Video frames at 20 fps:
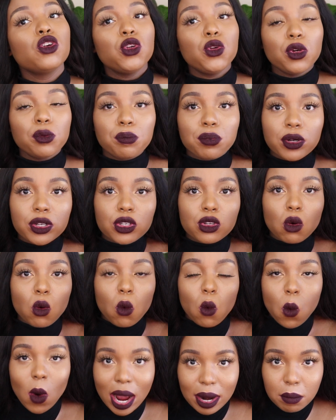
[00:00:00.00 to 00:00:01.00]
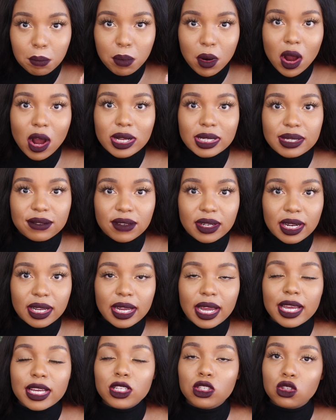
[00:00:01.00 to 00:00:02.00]
you would put 1 pot
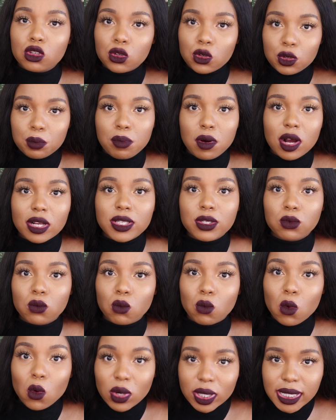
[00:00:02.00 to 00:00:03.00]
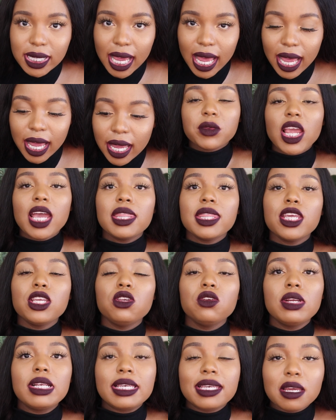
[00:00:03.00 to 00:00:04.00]
vinegar and 2 pots water, and then
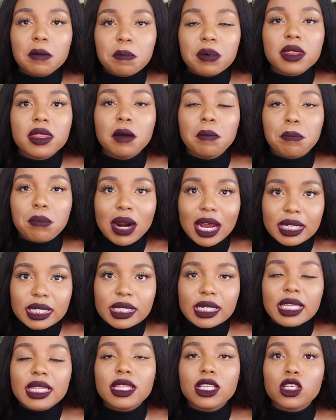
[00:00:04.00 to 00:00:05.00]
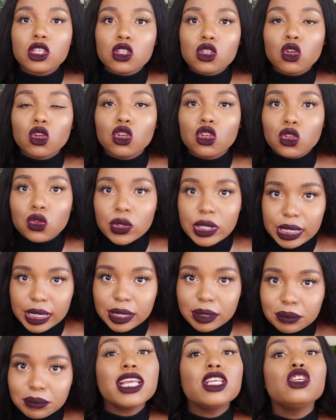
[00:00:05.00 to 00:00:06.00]
you dip the brush in the
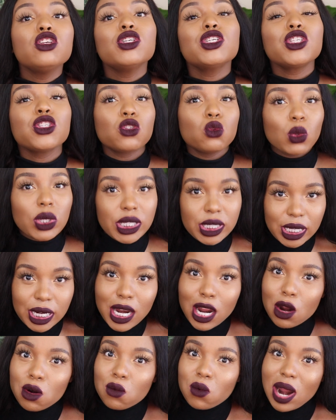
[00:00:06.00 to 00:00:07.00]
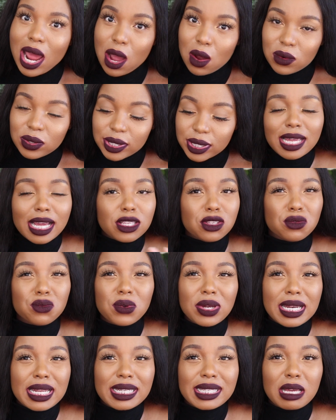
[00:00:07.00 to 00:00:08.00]
solution and you swish it around. That's
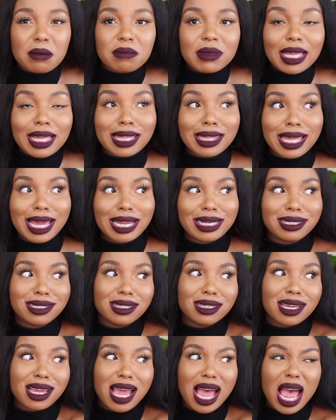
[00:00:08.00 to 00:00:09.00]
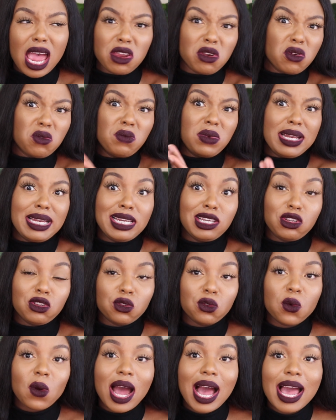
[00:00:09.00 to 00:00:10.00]
really something that I don't really
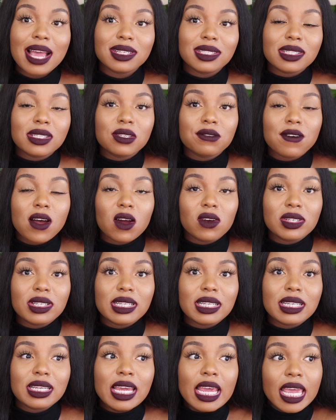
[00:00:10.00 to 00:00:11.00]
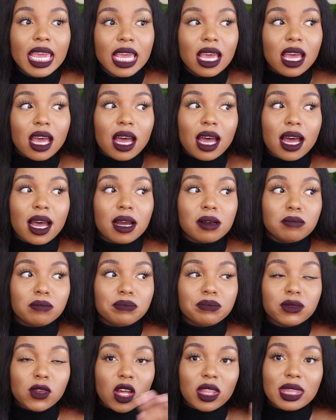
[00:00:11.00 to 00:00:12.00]
do. I just found it
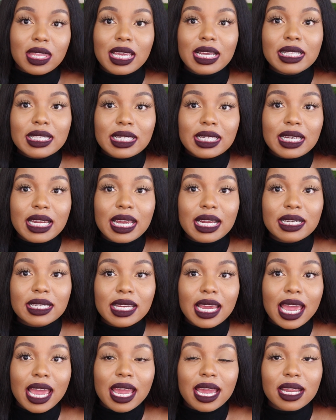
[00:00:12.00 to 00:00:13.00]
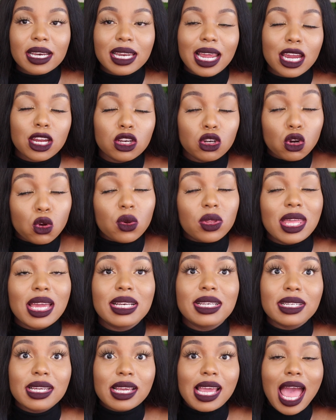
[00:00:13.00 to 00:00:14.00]
on the internet, and I know
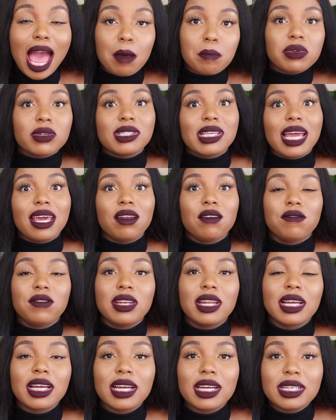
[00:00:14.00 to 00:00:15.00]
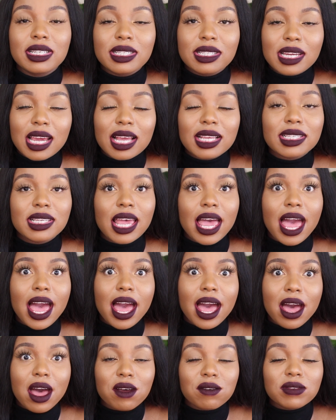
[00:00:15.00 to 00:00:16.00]
that apple cider vinegar does
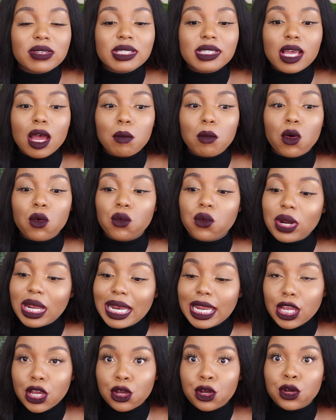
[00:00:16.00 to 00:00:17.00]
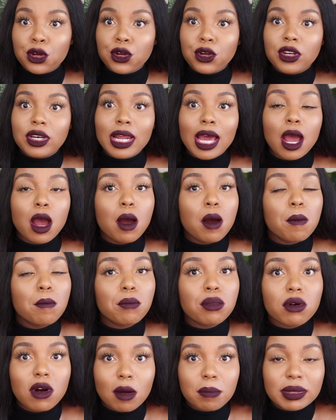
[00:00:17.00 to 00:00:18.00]
have some really good
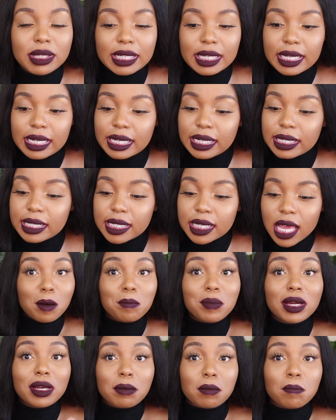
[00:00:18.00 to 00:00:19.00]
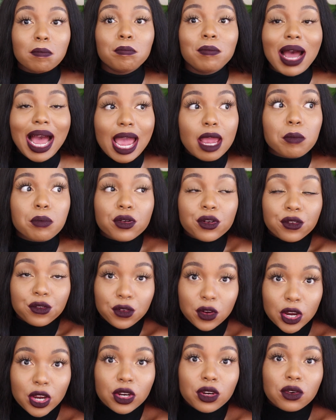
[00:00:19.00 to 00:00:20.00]
properties, but my
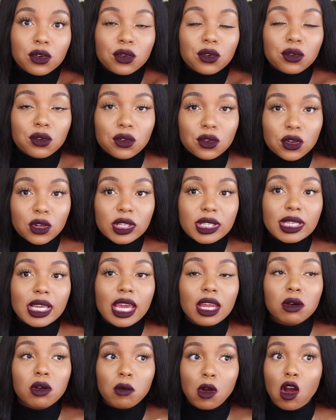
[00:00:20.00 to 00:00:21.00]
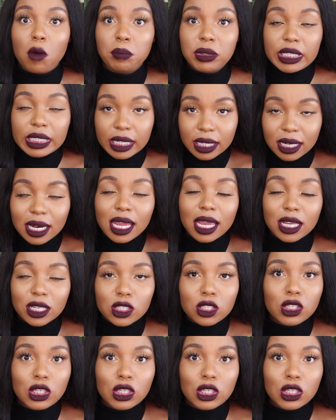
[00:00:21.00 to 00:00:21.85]
preferred route and option is